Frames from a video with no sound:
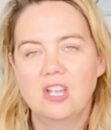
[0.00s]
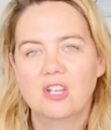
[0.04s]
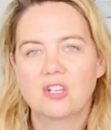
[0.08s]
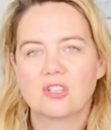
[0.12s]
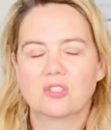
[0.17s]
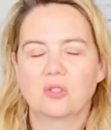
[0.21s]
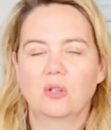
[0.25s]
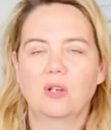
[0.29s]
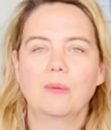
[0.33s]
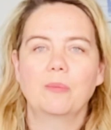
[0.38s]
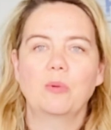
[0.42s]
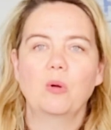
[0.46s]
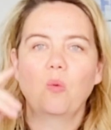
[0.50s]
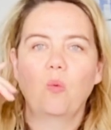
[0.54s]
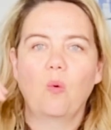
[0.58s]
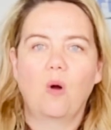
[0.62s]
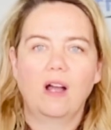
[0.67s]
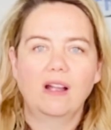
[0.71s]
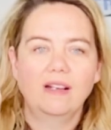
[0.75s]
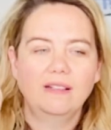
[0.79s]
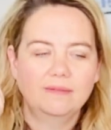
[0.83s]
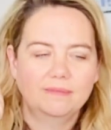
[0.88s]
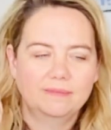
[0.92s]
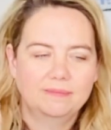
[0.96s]
So number
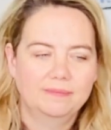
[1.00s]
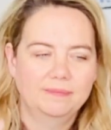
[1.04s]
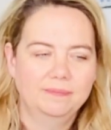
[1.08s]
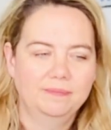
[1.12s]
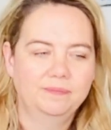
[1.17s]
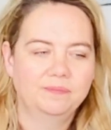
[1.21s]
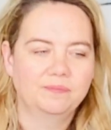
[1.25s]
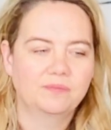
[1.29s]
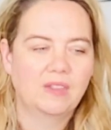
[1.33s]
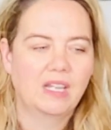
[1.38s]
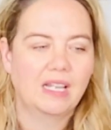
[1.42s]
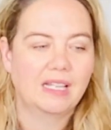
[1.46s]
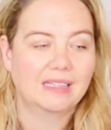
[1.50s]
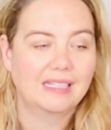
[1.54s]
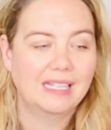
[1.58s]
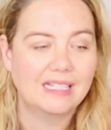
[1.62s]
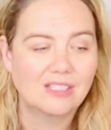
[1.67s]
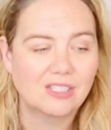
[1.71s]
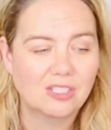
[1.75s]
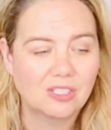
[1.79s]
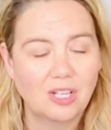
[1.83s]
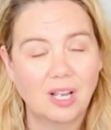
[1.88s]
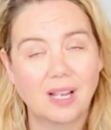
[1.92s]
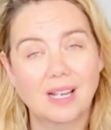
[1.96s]
one,
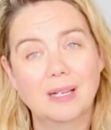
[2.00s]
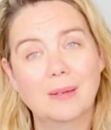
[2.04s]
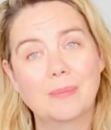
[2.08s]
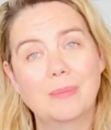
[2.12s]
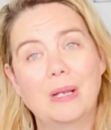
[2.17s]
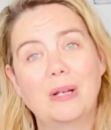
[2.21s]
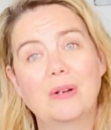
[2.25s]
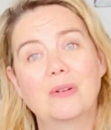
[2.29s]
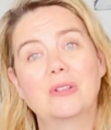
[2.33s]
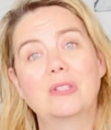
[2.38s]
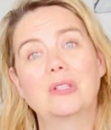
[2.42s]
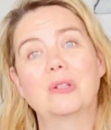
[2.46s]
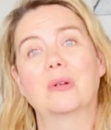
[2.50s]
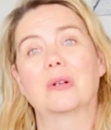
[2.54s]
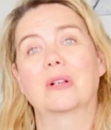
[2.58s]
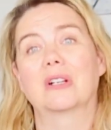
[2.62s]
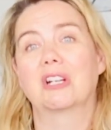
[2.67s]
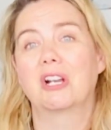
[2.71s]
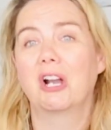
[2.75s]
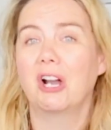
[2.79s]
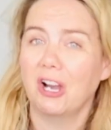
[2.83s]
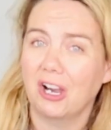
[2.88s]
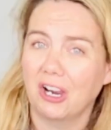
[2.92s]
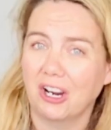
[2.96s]
let's talk about your
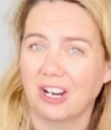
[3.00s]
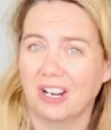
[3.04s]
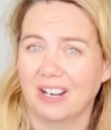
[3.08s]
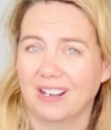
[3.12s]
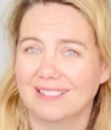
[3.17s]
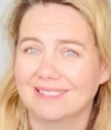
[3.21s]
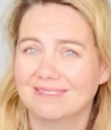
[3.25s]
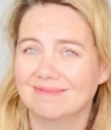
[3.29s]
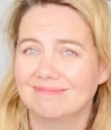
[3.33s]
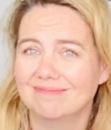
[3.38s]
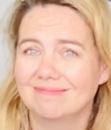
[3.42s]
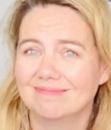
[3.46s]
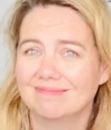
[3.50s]
car.